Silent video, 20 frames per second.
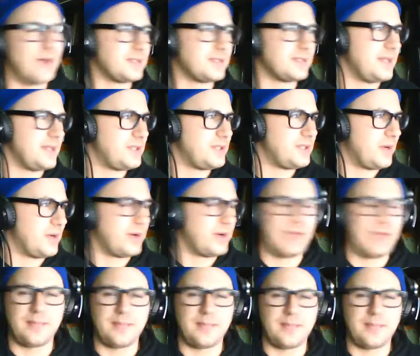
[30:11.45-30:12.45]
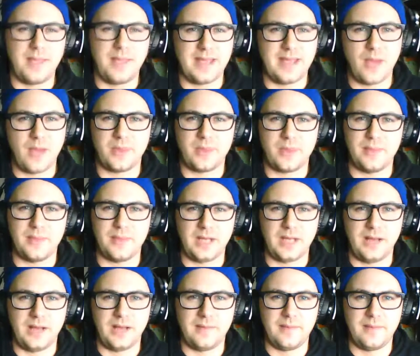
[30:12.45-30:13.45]
and they showed her like making out with him a
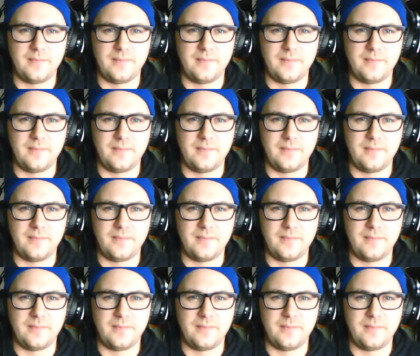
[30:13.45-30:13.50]
lot.